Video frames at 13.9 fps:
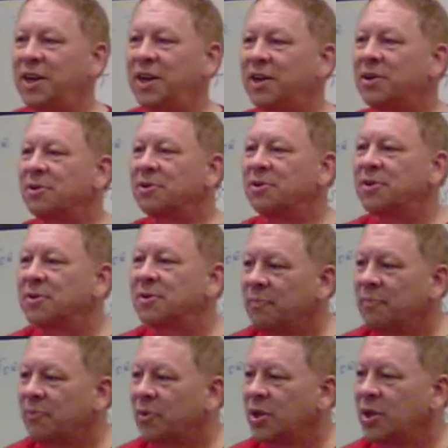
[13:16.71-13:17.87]
years.
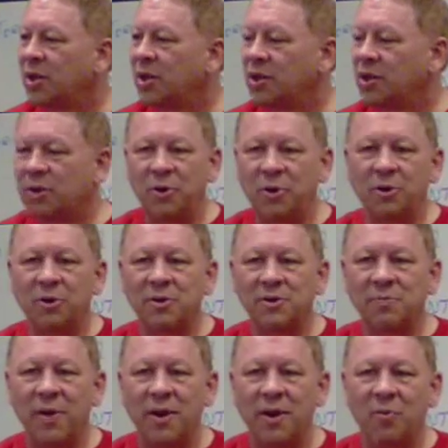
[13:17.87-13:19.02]
Computers have
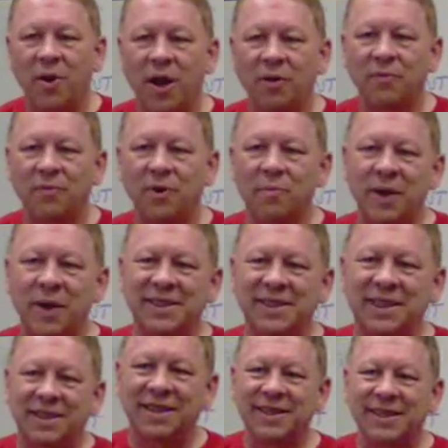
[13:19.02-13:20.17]
been around for
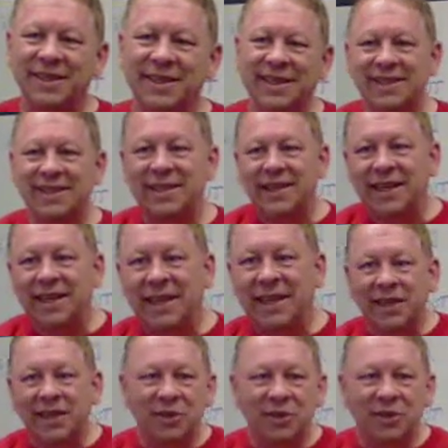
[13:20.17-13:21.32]
basically 60
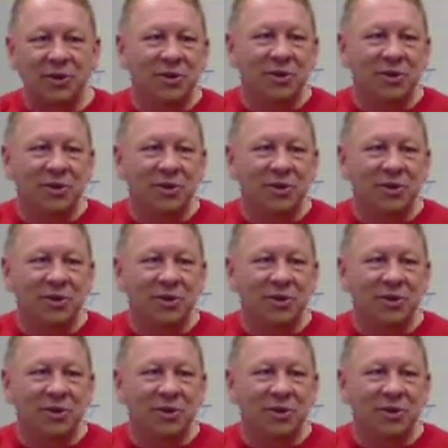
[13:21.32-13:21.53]
years,